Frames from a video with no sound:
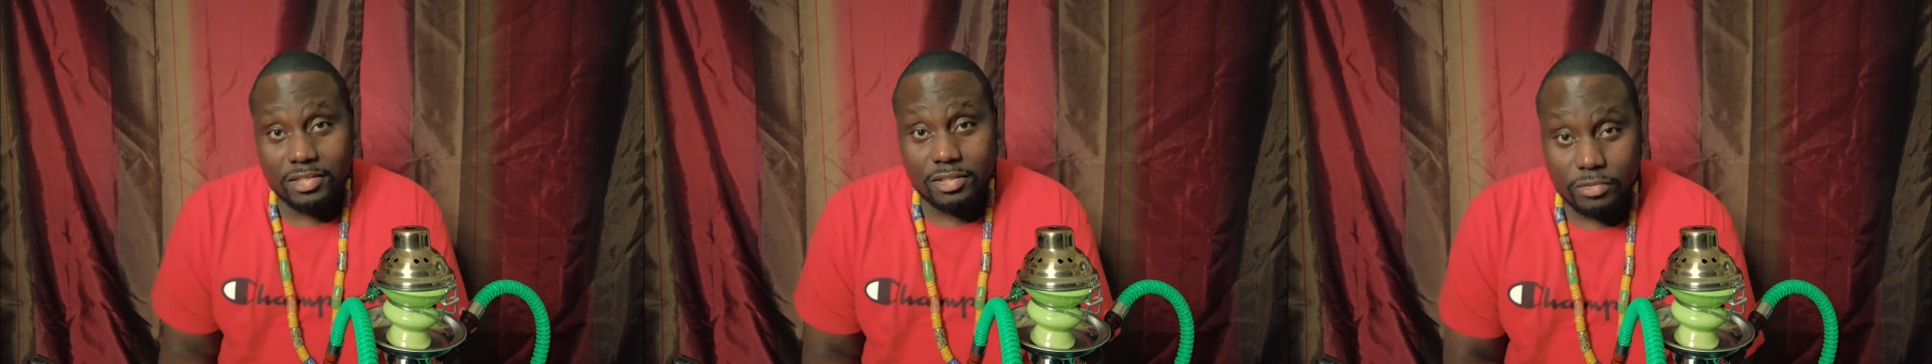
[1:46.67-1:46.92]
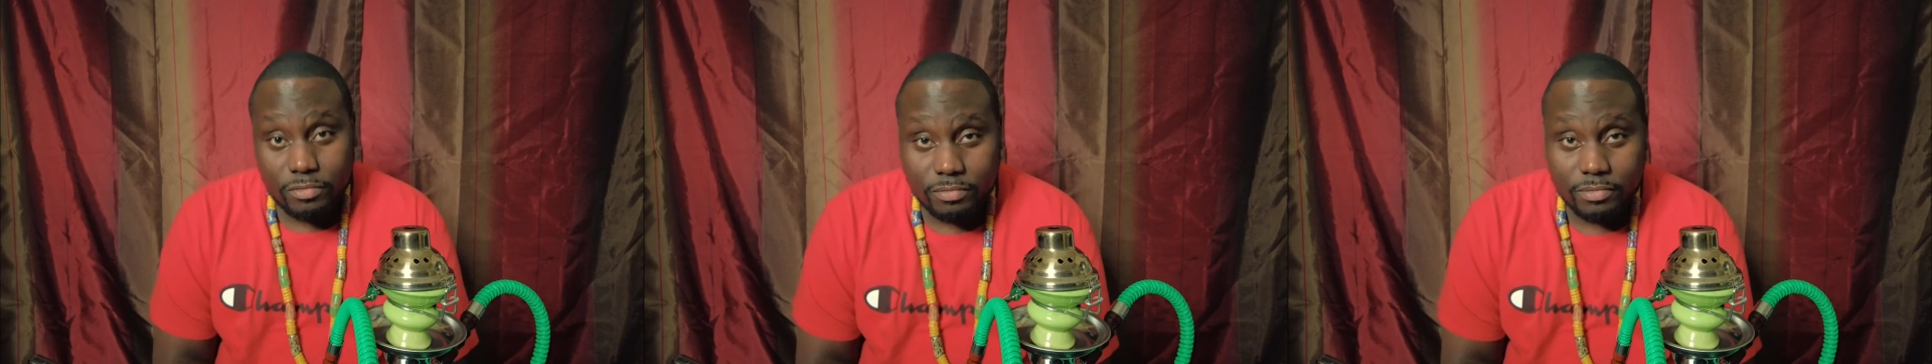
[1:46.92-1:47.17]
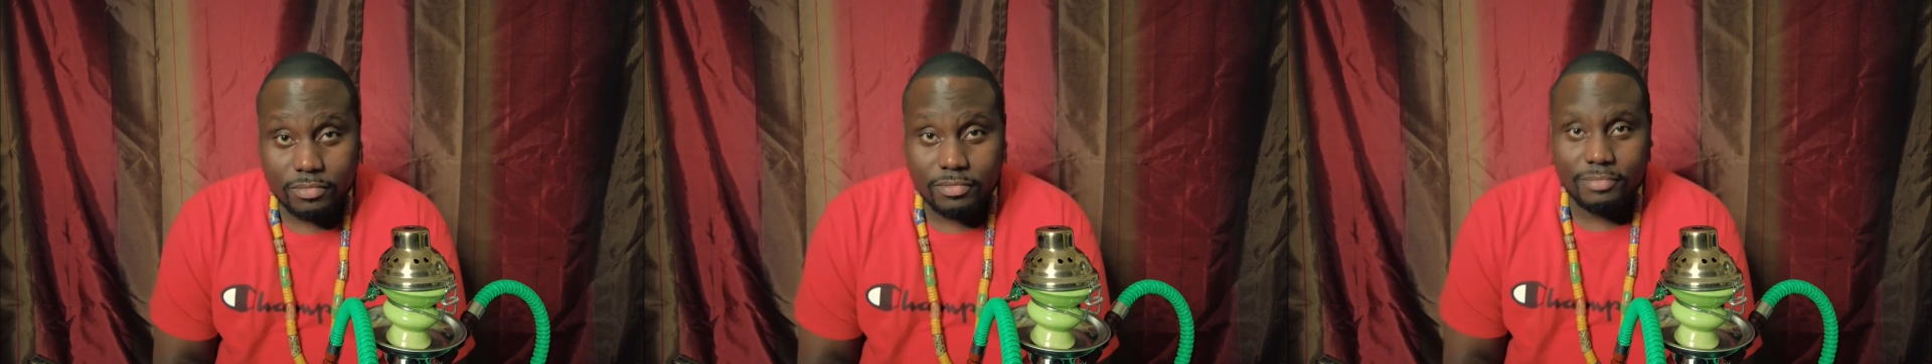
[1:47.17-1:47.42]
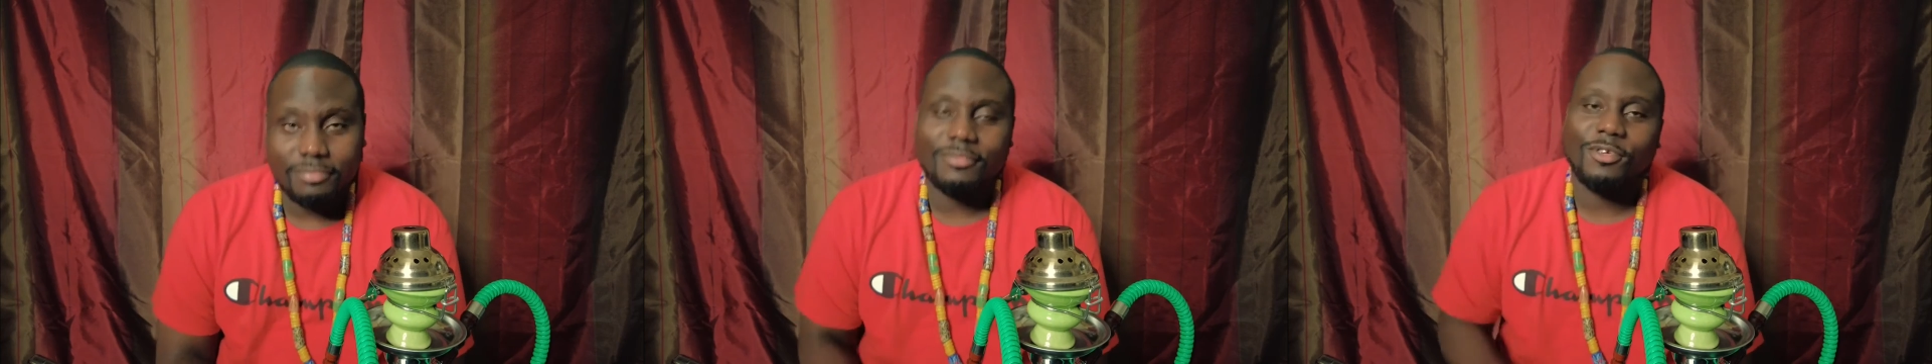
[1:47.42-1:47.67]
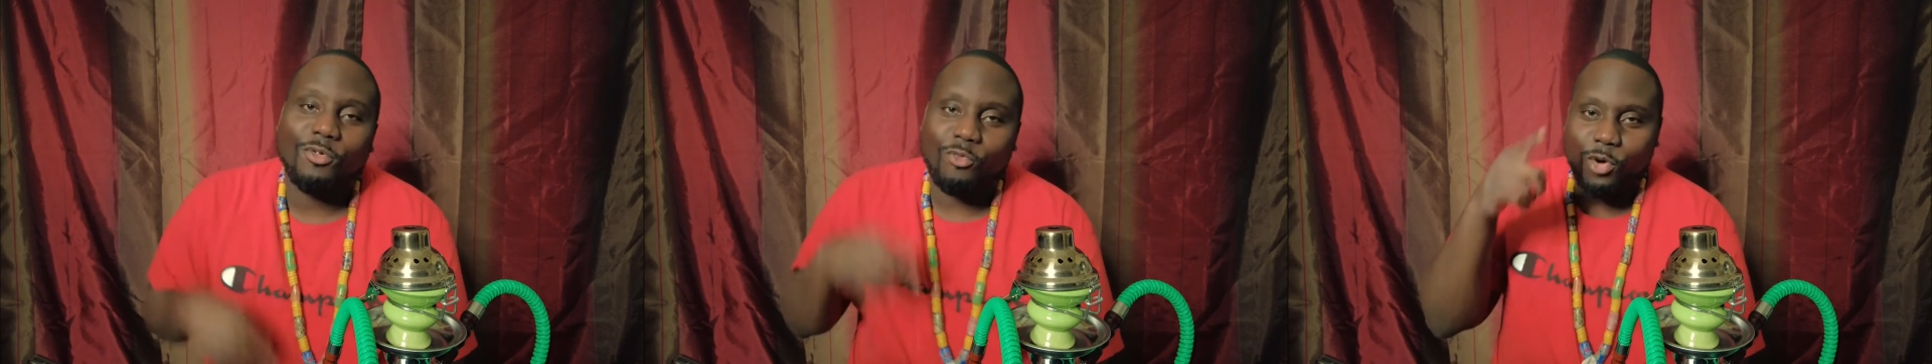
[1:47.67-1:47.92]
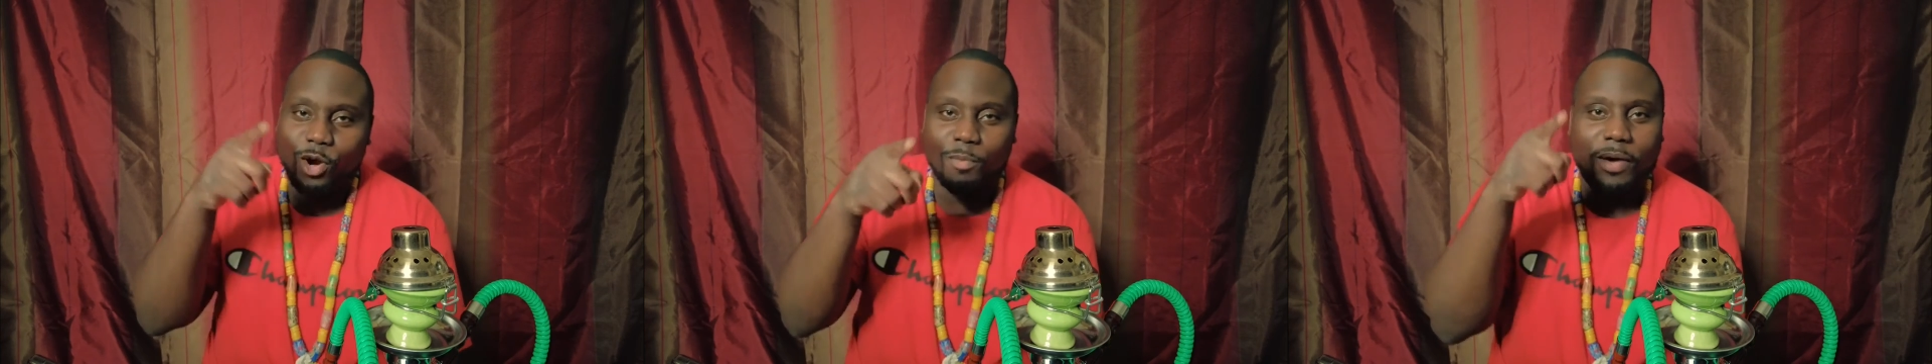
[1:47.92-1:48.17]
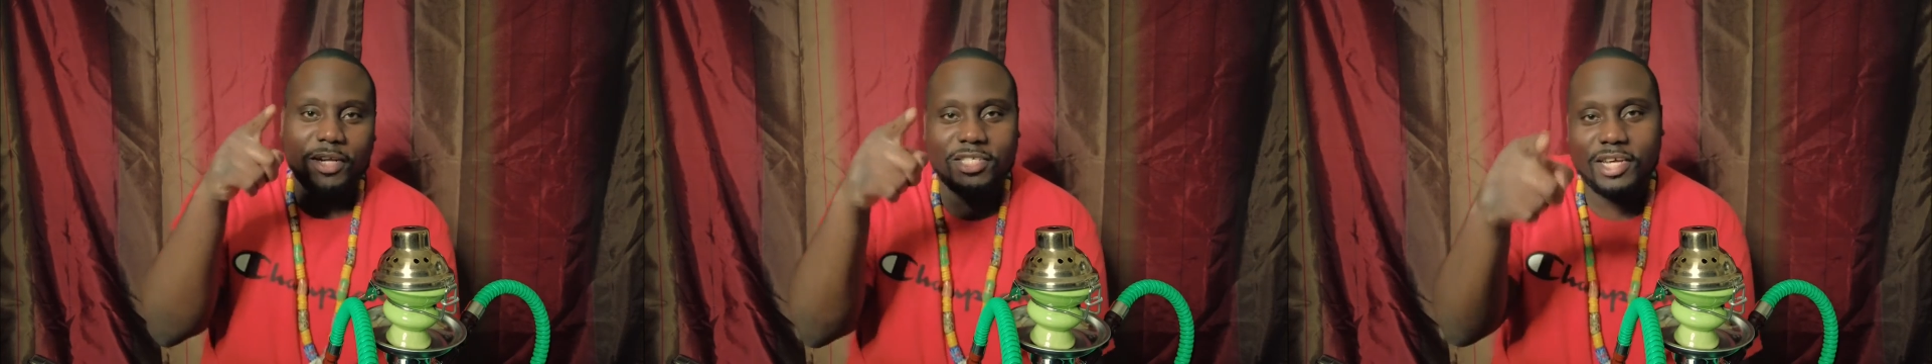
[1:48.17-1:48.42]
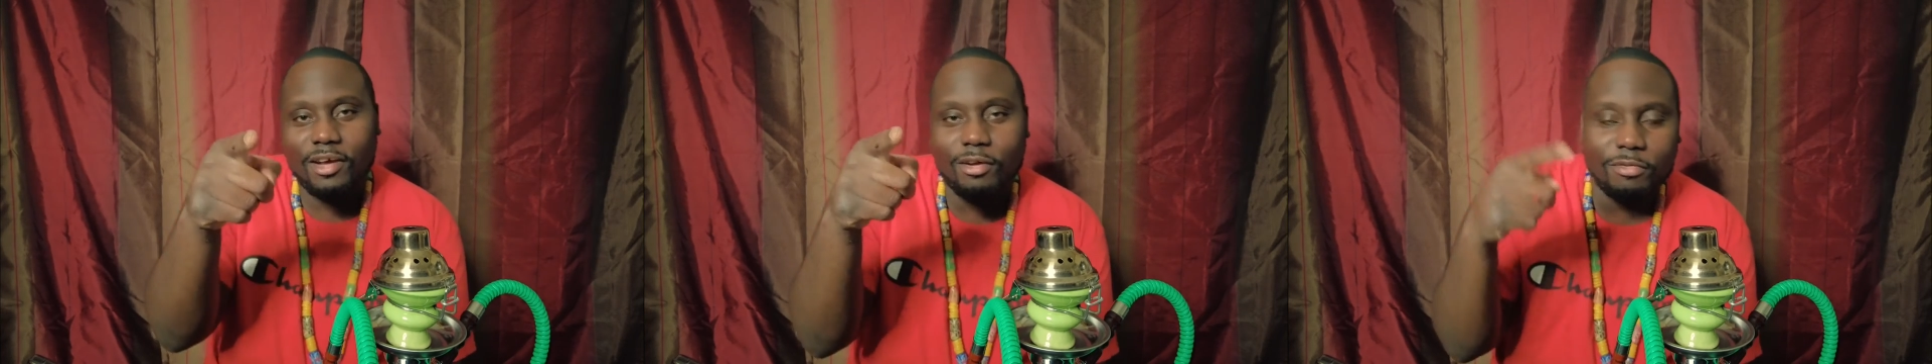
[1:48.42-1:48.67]
to you, worry about
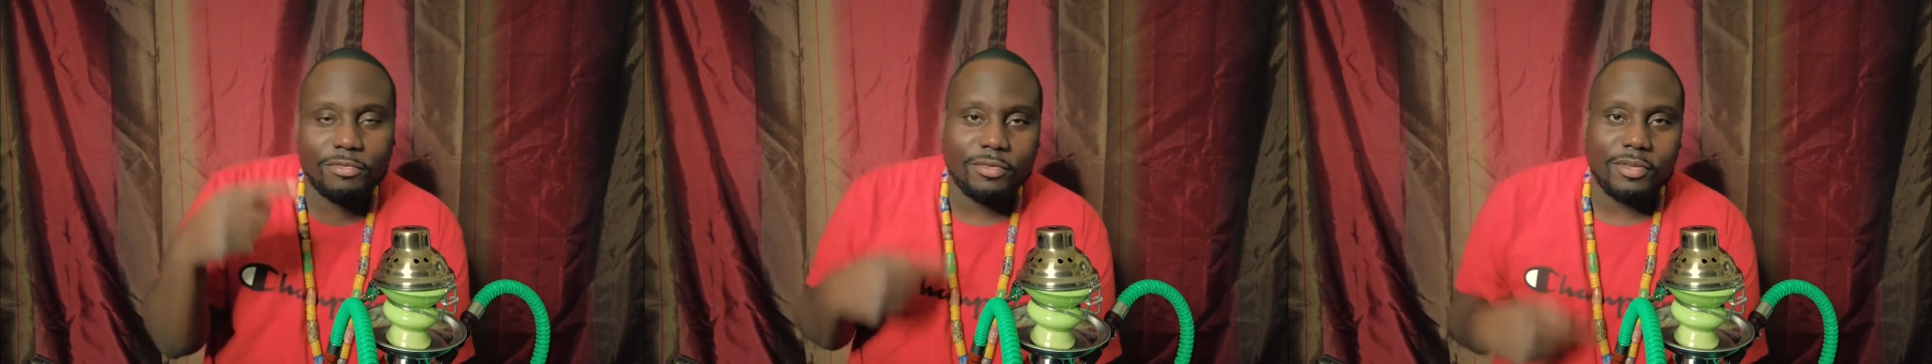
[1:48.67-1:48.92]
your health.